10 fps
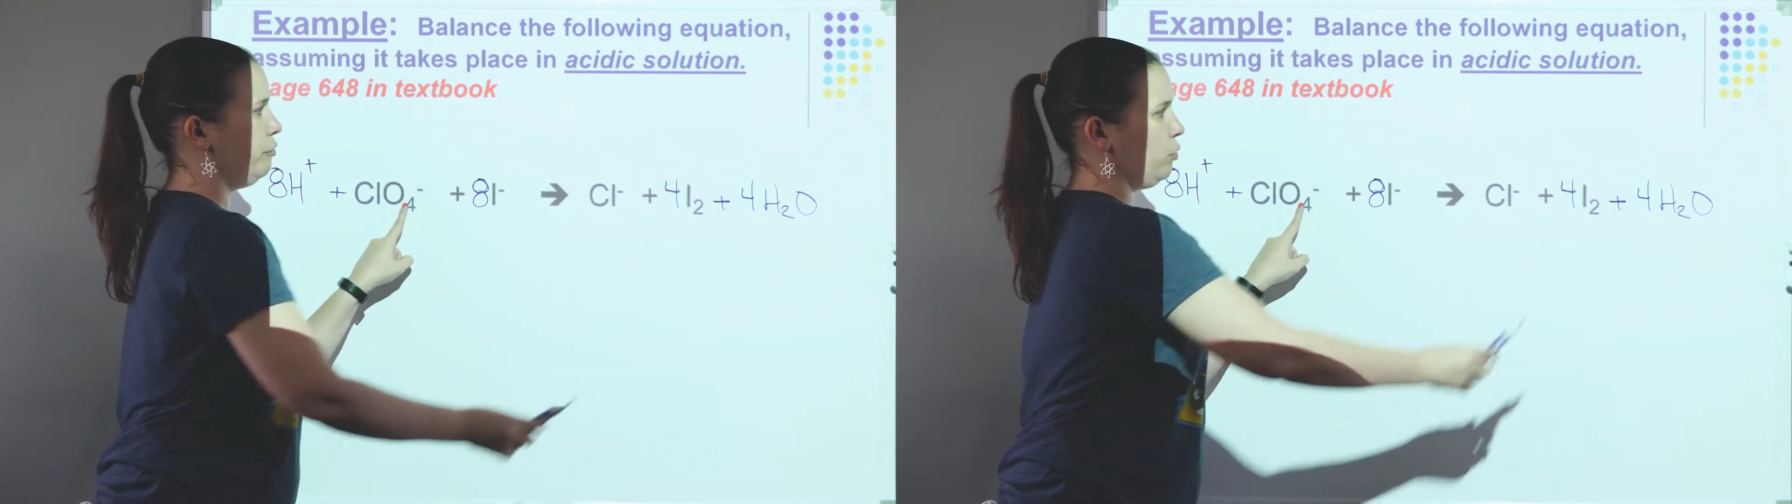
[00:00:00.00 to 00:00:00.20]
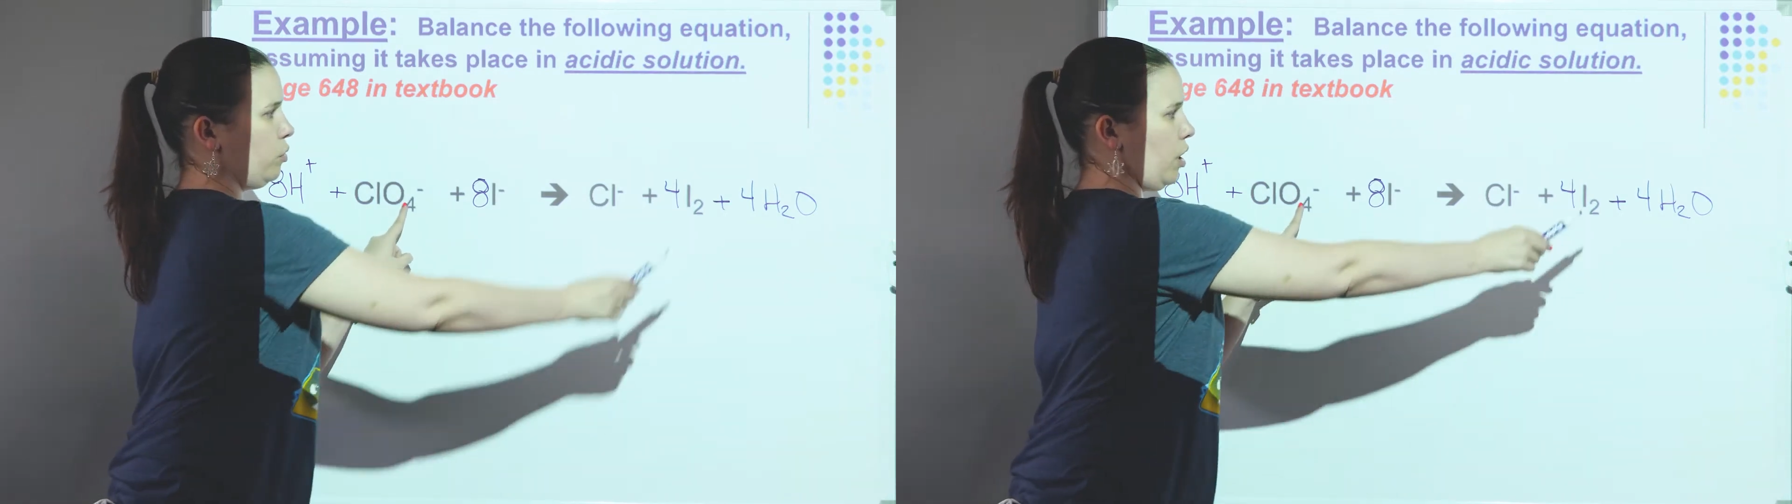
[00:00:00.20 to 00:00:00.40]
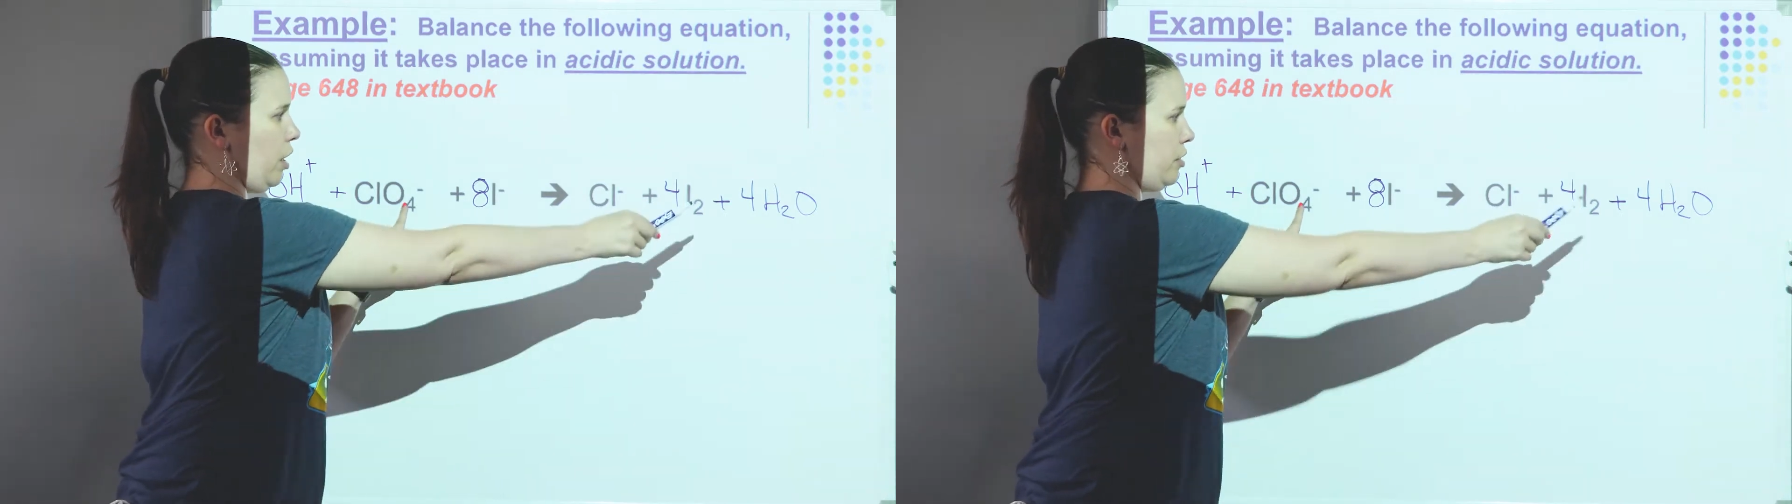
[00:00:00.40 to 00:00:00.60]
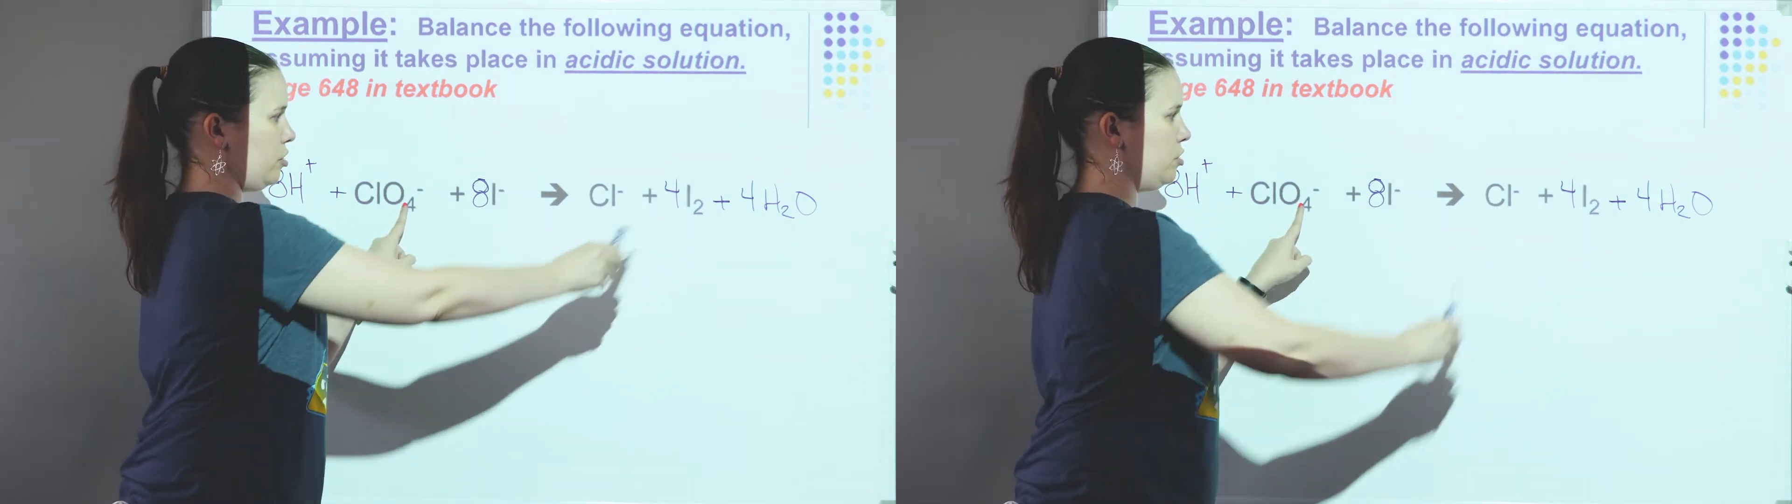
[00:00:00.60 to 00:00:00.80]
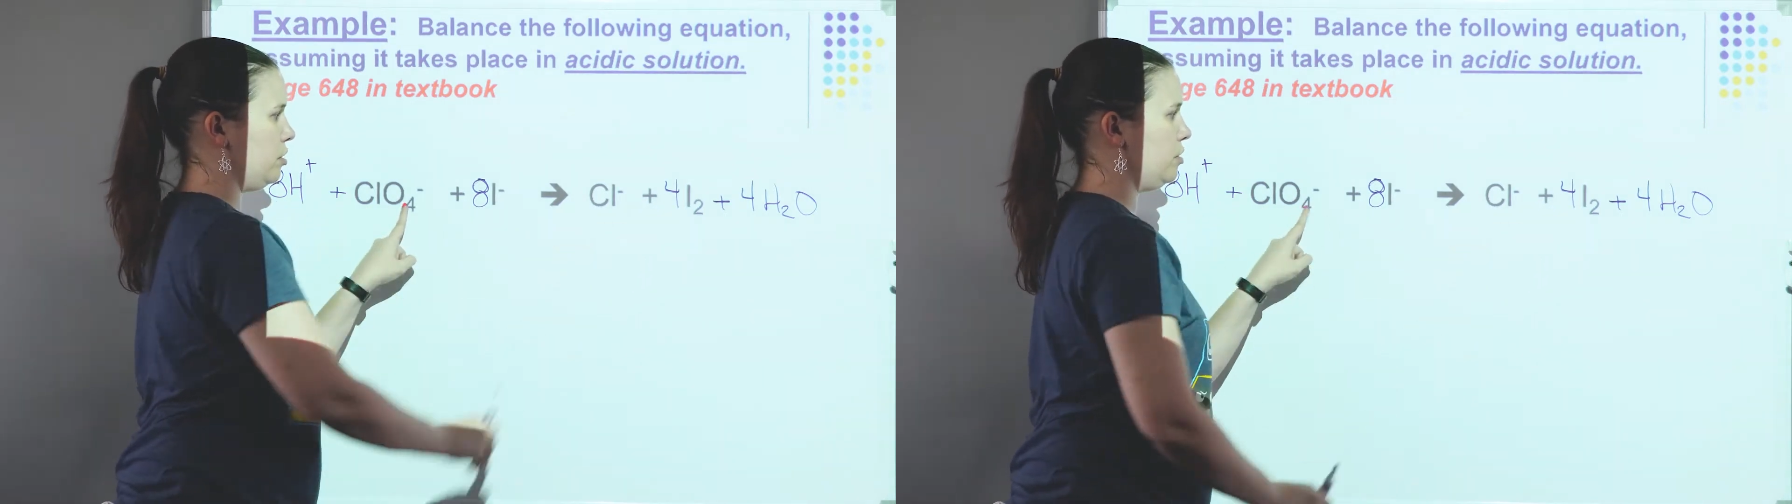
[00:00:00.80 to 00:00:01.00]
4
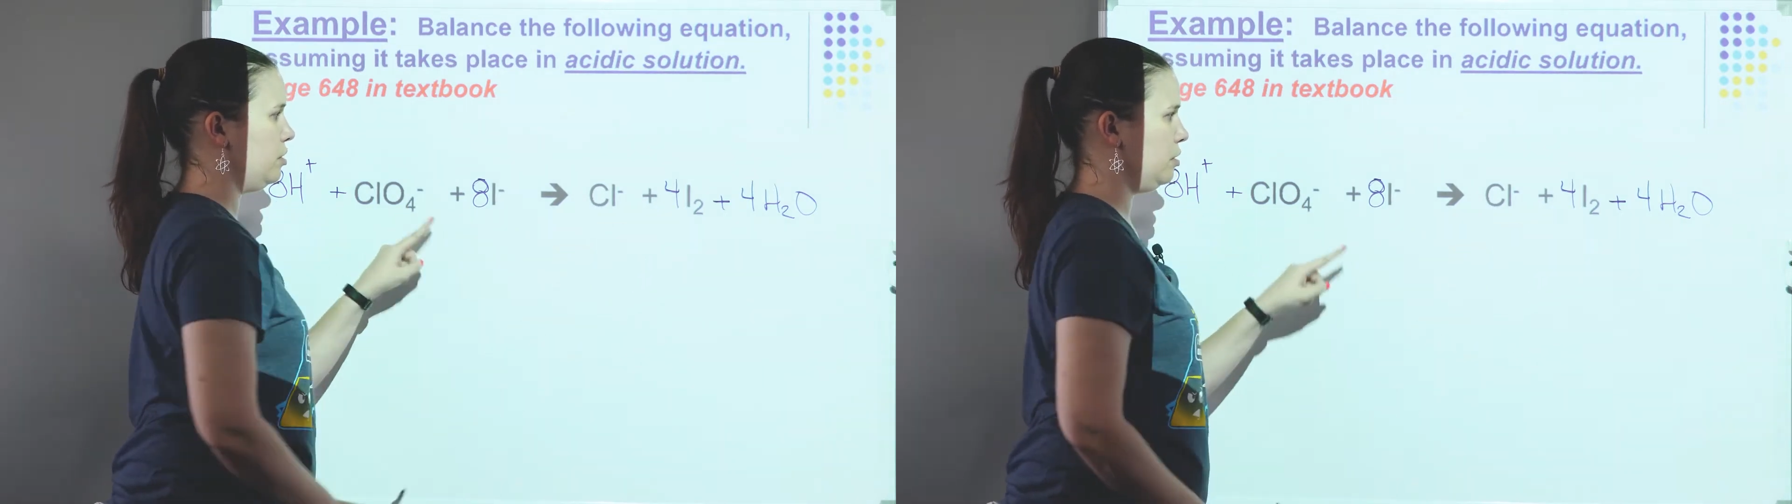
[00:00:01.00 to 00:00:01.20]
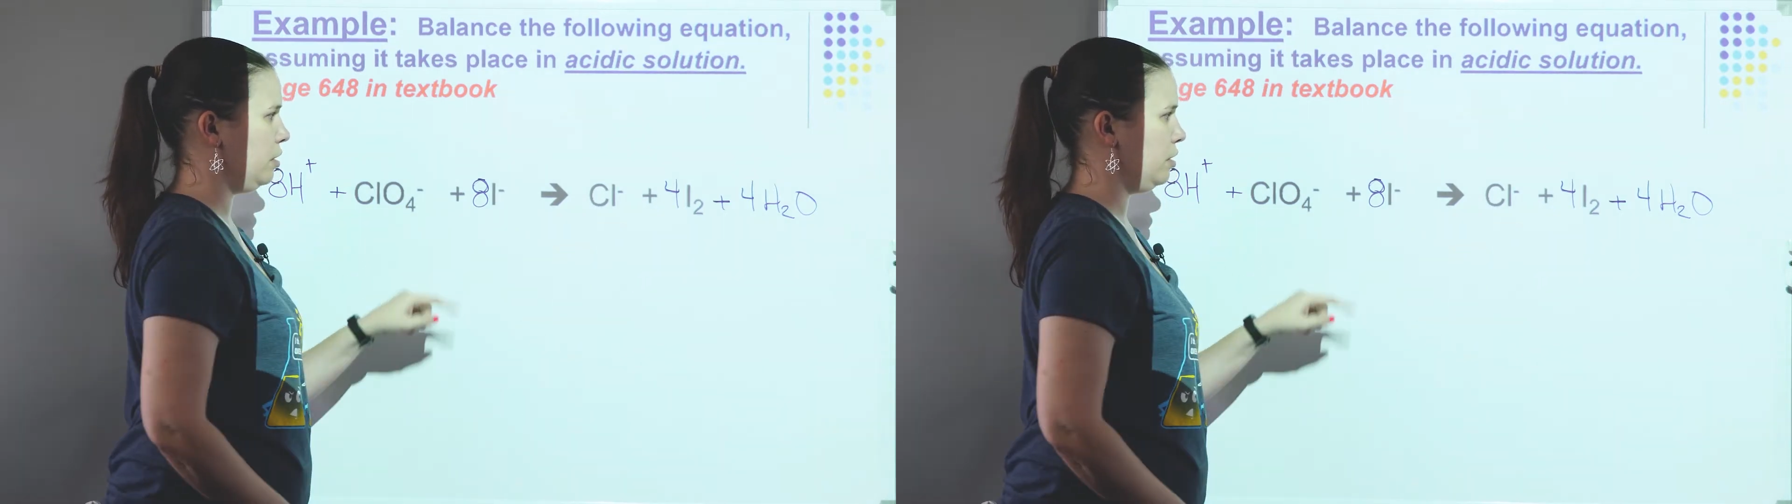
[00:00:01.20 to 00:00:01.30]
oxygens